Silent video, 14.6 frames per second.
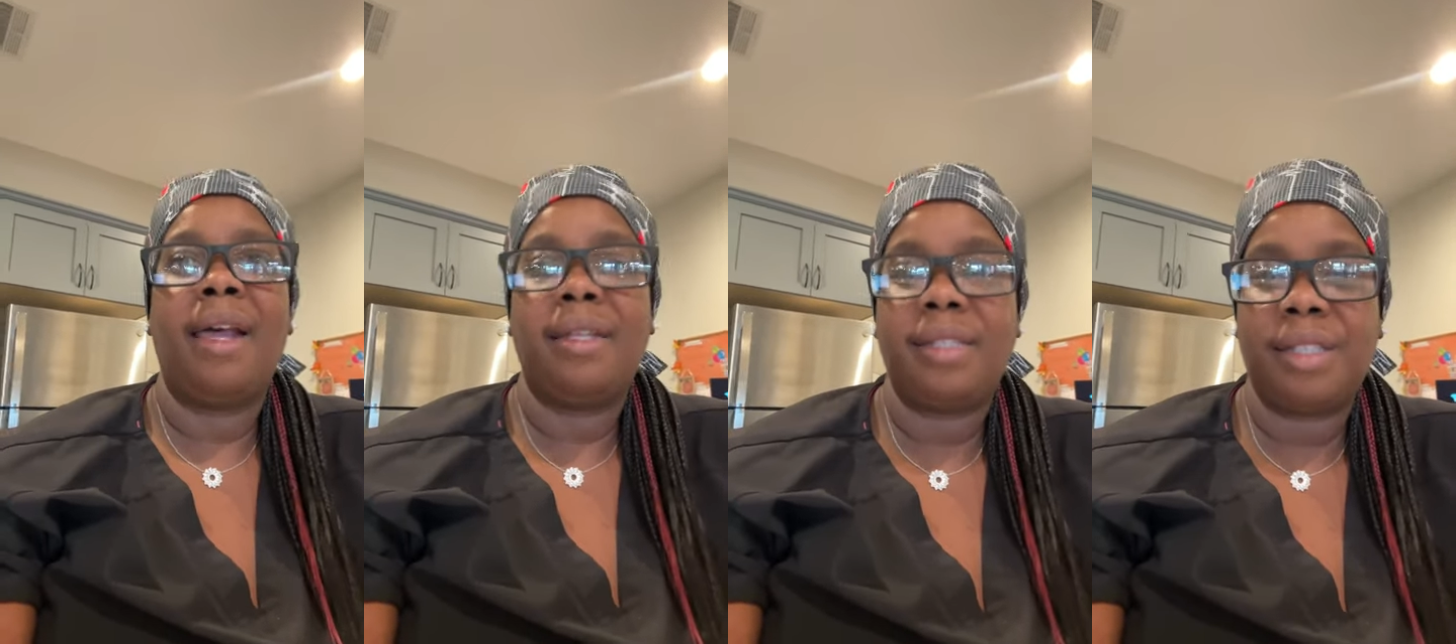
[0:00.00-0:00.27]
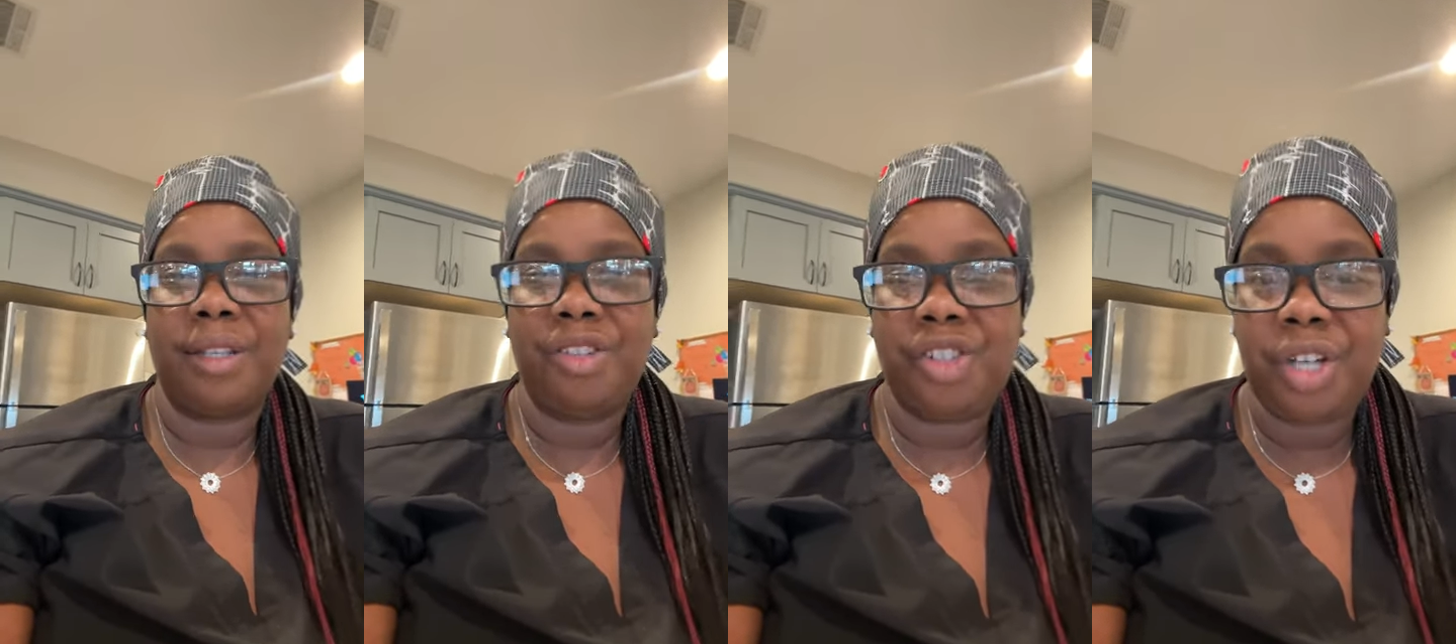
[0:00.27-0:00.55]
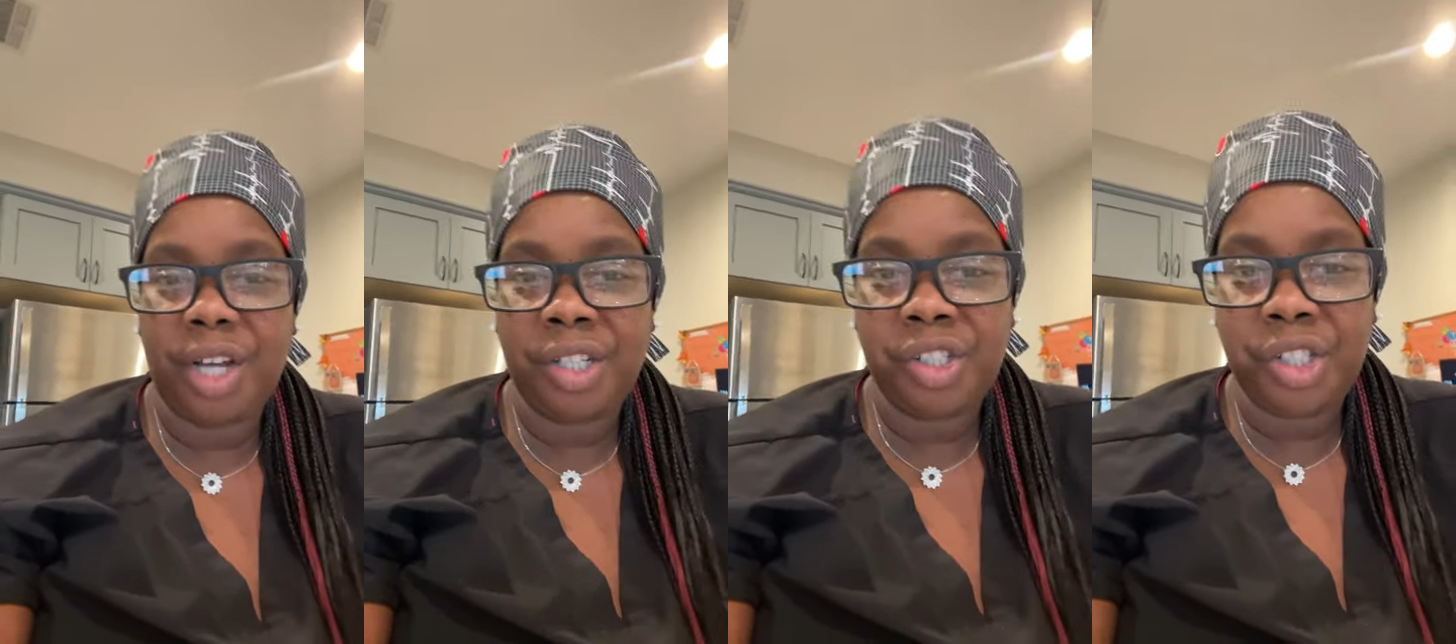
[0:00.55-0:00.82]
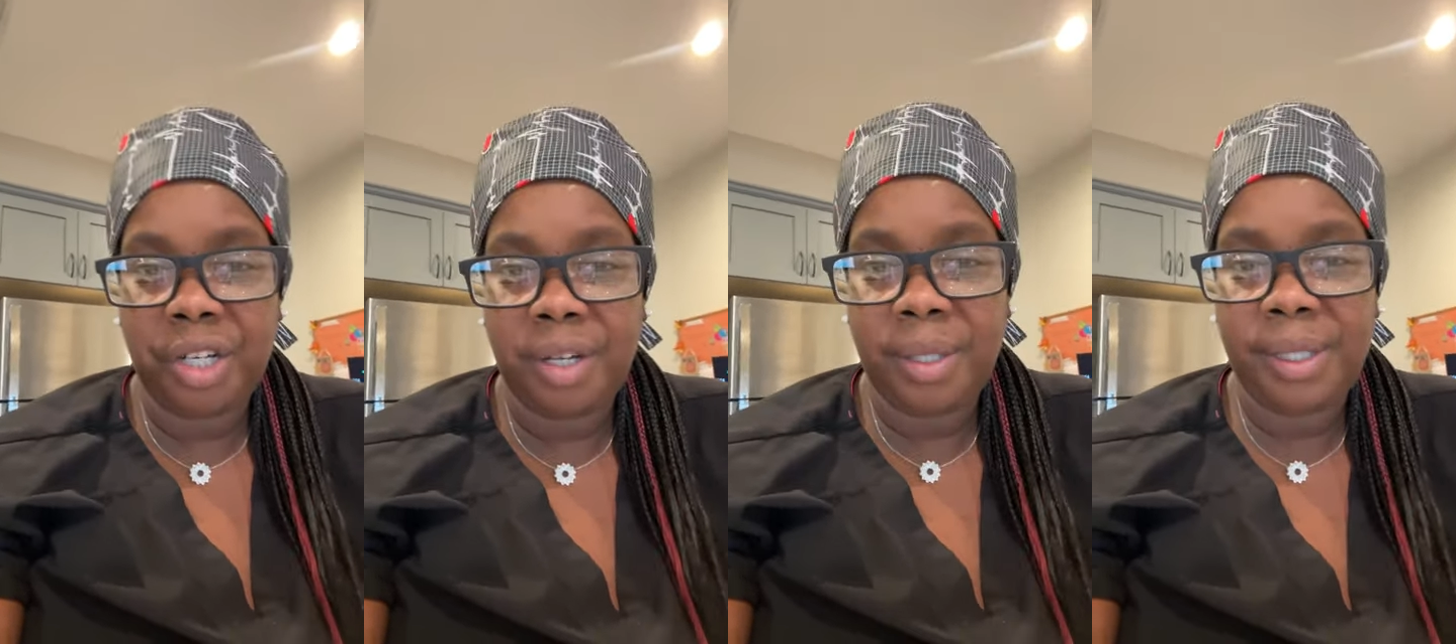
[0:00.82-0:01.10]

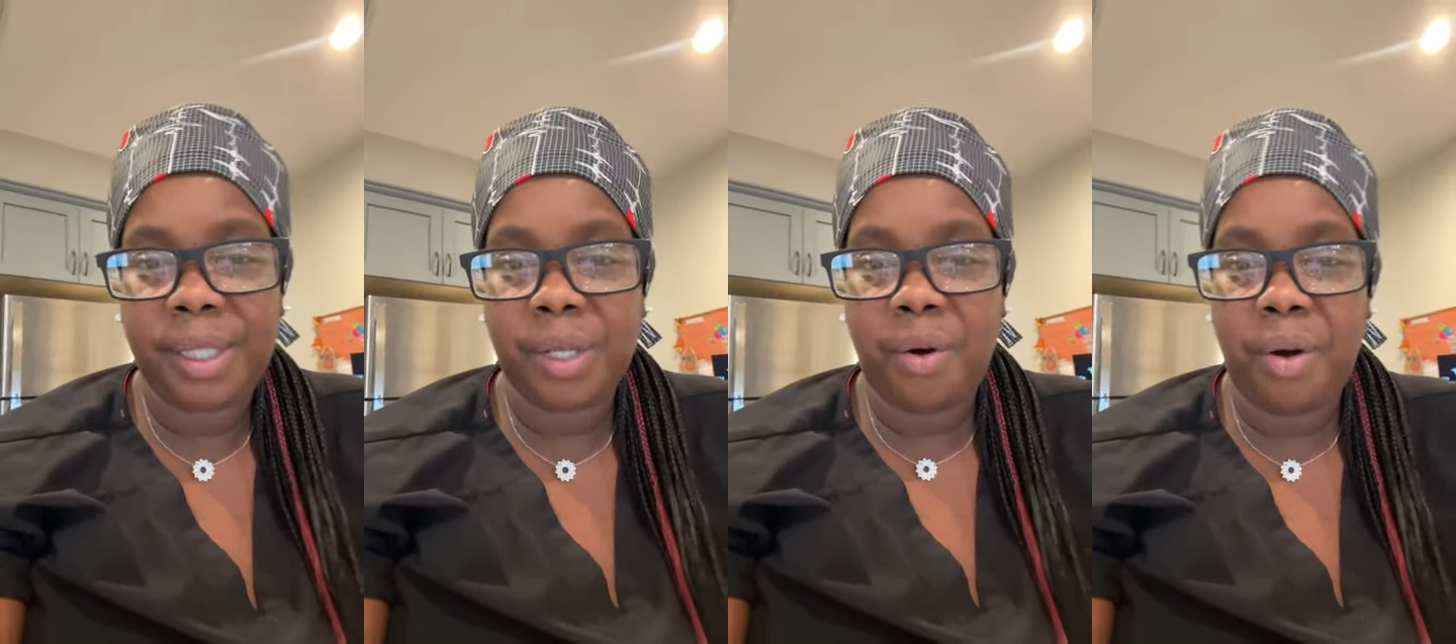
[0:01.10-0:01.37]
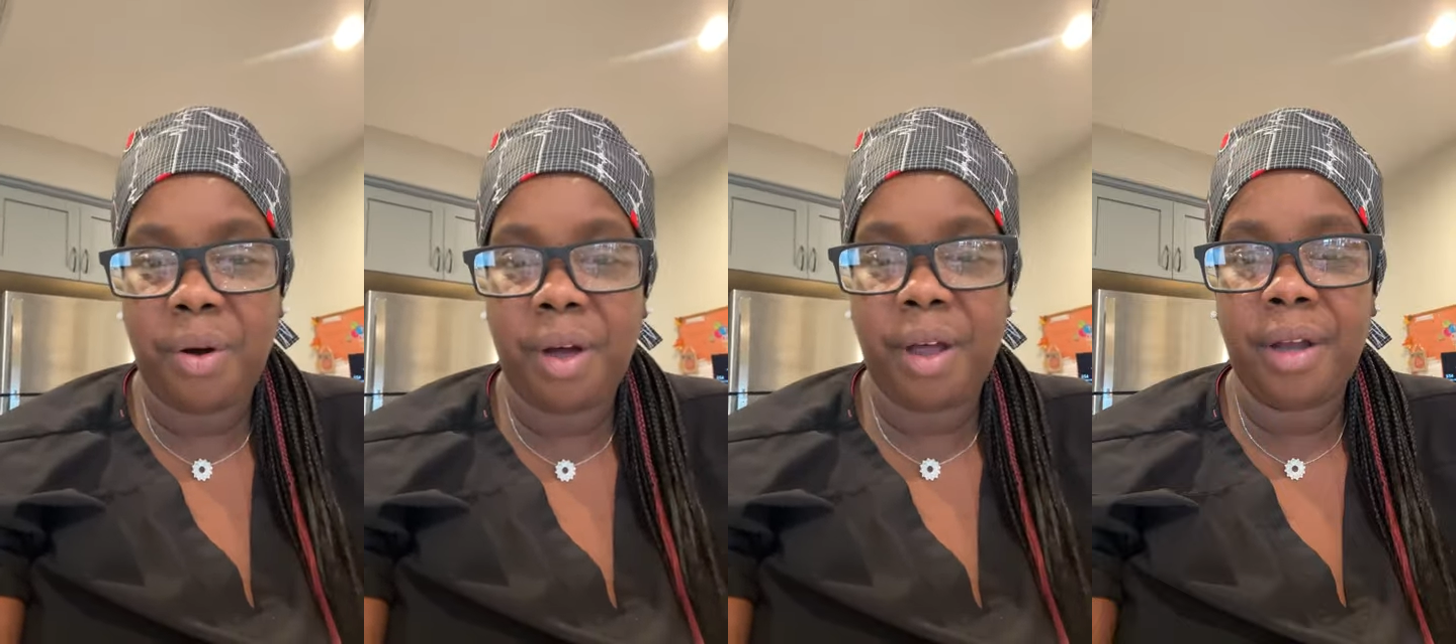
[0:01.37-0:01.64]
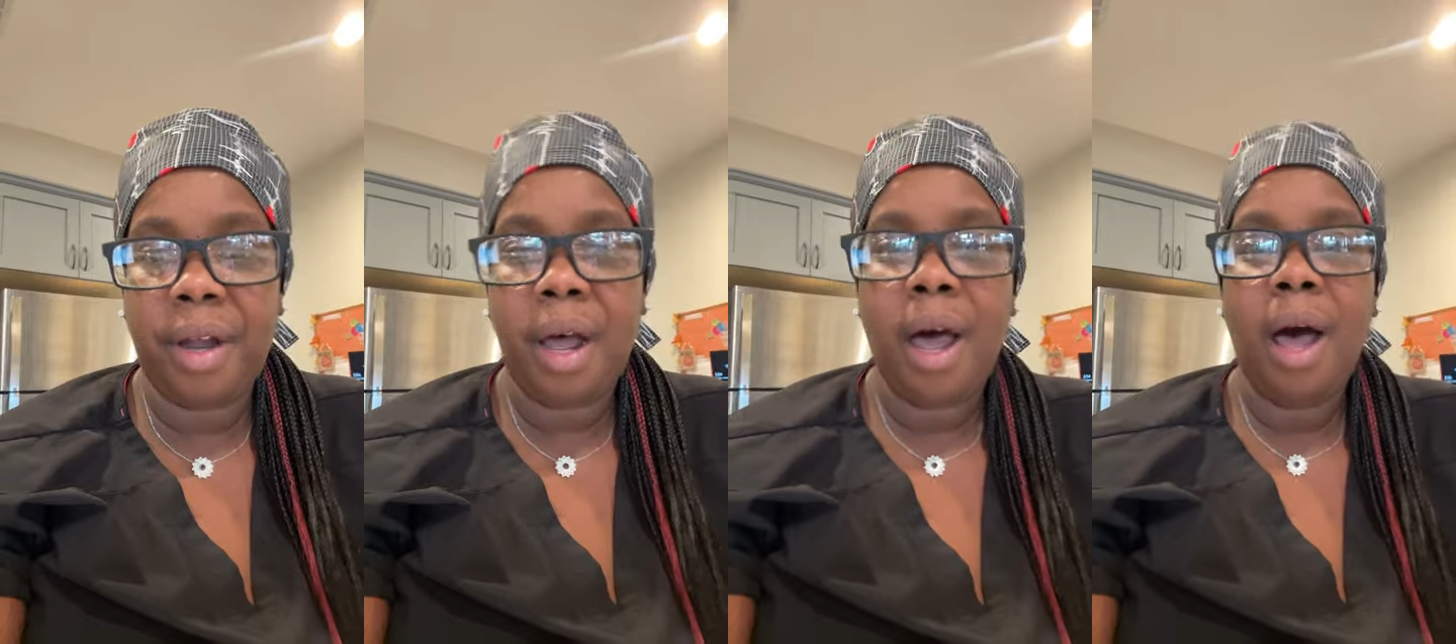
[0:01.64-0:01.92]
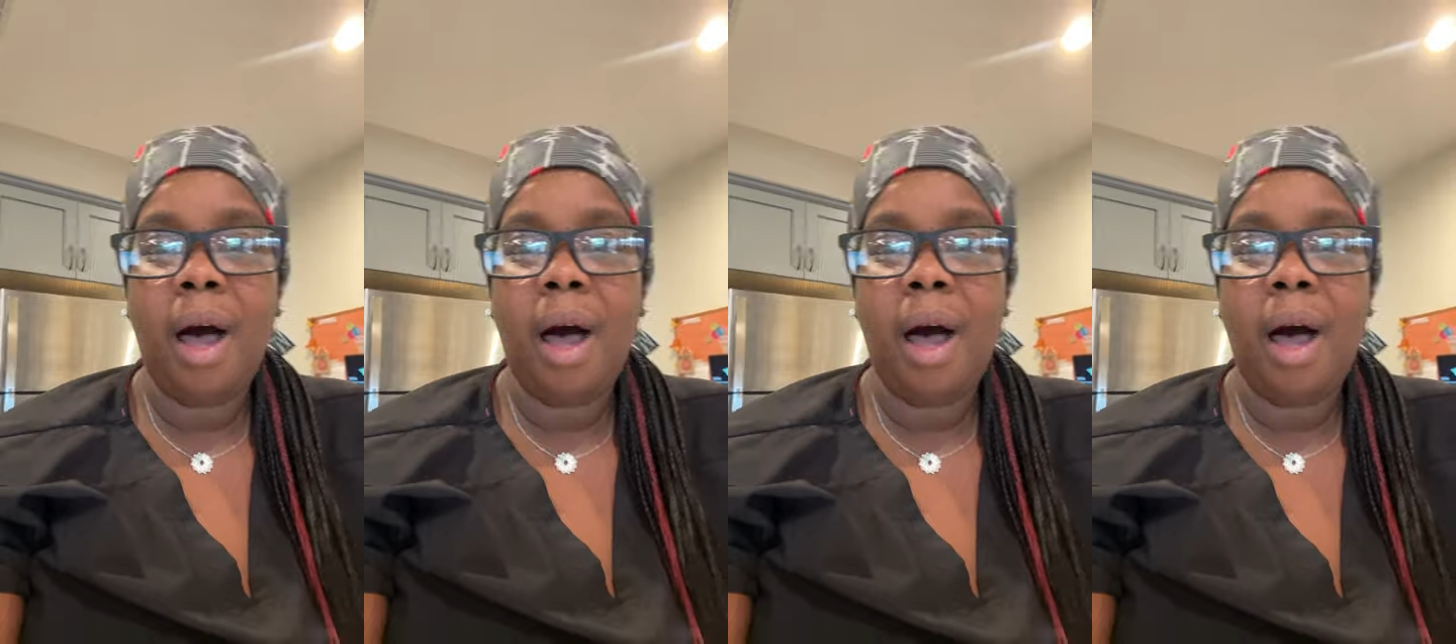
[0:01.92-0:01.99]
suggestions on